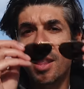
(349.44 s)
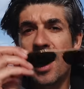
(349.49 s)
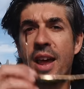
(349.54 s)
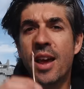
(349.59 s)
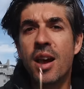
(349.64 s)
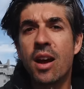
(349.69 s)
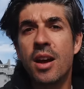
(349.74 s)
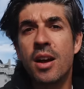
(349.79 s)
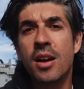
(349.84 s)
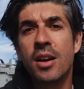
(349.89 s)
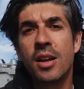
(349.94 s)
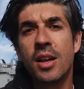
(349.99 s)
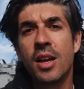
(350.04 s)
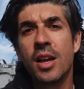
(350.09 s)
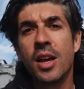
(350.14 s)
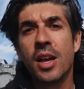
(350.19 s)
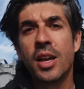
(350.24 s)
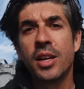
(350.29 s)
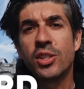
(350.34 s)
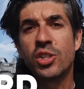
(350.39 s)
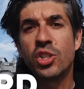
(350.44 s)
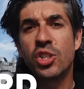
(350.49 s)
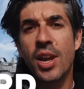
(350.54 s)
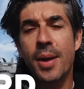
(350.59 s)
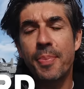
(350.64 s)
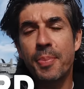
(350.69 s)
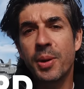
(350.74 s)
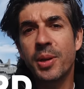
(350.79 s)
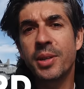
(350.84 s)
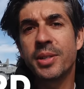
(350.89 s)
they are
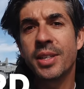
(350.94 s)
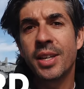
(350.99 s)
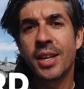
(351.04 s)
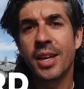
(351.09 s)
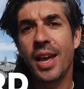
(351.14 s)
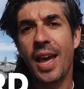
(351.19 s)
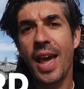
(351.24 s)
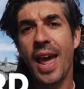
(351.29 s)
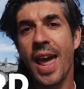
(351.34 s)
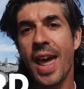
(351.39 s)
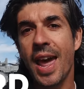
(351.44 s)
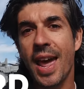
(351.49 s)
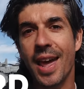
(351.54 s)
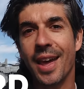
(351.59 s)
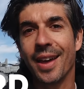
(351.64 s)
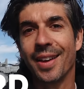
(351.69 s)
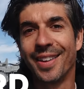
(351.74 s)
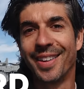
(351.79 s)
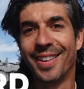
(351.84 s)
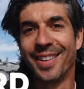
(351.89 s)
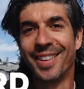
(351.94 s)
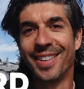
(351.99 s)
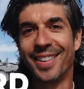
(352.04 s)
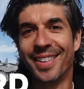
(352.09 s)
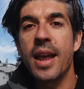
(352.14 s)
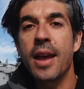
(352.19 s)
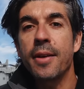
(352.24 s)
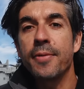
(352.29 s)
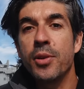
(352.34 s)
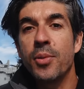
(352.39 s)
Shepherd Air.
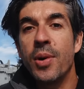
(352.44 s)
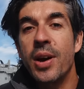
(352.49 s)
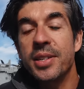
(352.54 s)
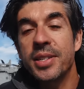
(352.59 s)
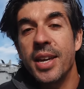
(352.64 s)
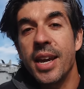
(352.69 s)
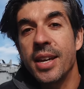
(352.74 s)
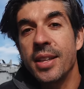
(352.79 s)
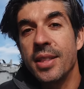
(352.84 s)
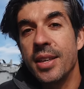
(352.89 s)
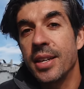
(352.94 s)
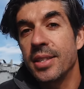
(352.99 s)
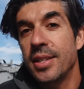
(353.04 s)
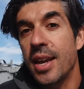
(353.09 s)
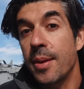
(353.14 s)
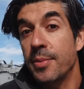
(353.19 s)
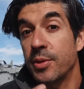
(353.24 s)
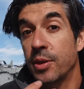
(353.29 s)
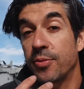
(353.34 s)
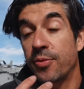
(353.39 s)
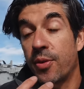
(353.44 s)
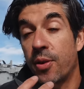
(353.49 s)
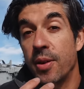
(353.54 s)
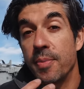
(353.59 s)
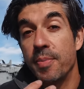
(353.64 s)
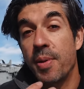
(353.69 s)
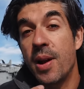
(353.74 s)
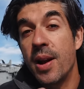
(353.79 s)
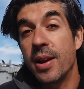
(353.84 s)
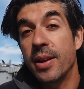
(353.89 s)
Now, if you are taking the exam as a
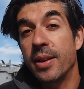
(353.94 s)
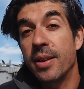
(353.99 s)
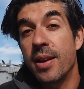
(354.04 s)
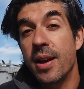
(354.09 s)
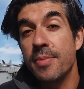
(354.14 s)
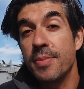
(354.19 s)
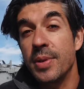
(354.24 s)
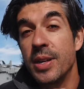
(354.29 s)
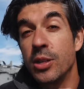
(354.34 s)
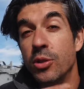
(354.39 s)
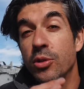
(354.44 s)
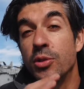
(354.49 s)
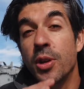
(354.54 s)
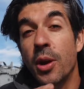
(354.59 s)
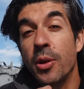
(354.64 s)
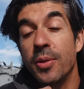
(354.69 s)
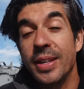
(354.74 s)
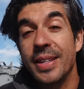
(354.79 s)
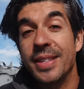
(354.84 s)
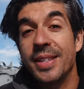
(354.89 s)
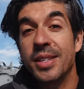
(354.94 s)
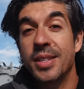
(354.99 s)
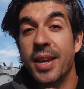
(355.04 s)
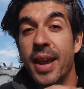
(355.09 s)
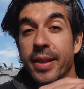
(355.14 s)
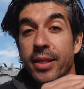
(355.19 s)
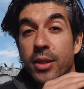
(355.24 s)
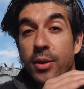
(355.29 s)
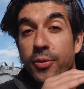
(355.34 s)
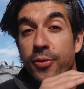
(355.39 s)
foreign pilot like me, you don't need to
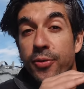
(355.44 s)
take the